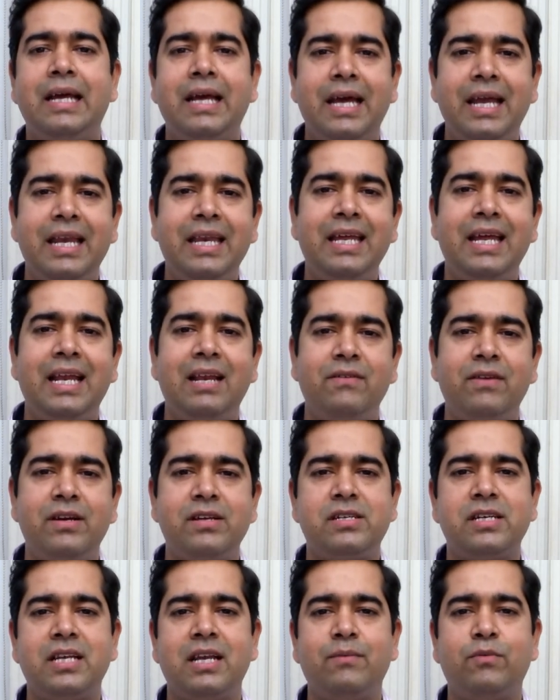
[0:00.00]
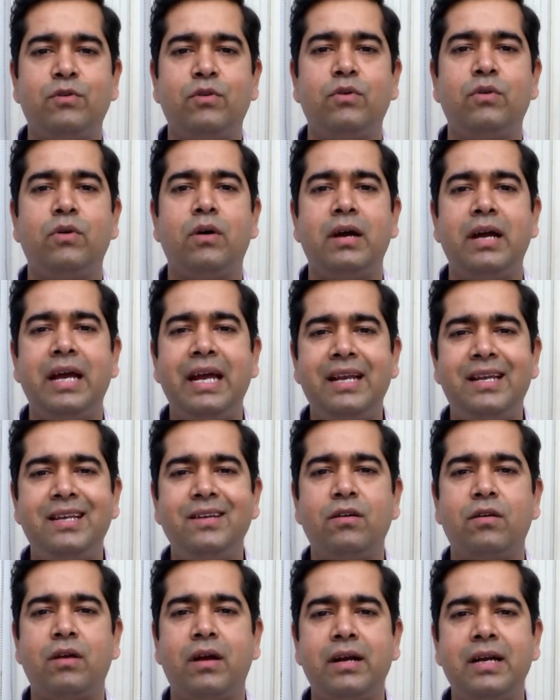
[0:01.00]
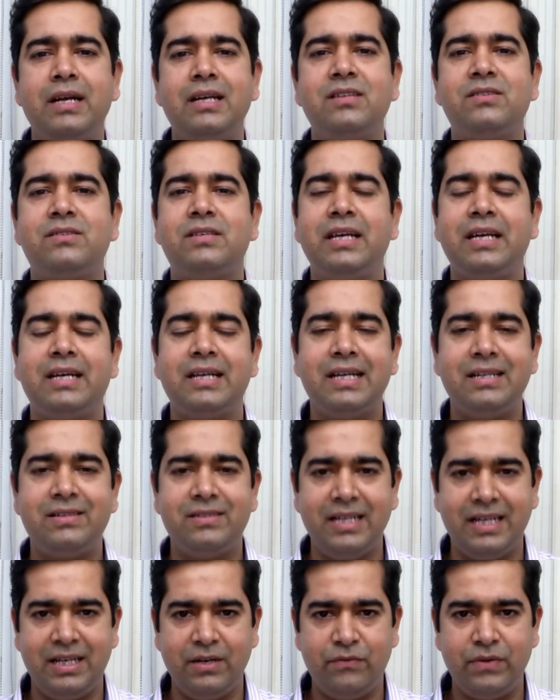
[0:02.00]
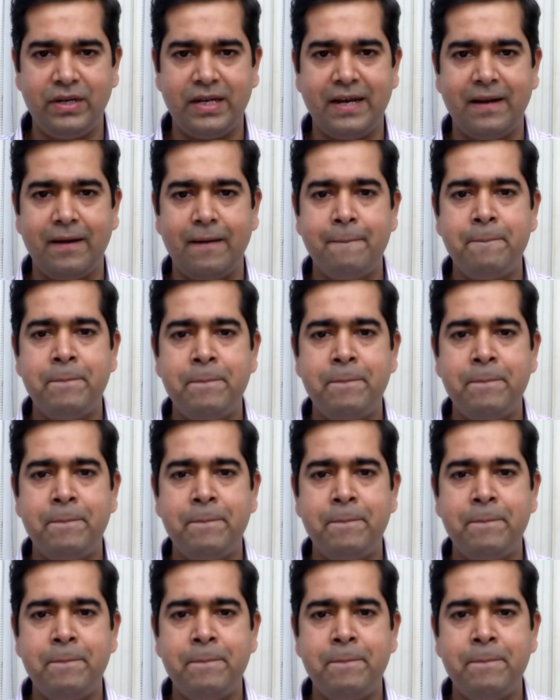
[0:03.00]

Any elevation above 80 or 100 is taken as significant.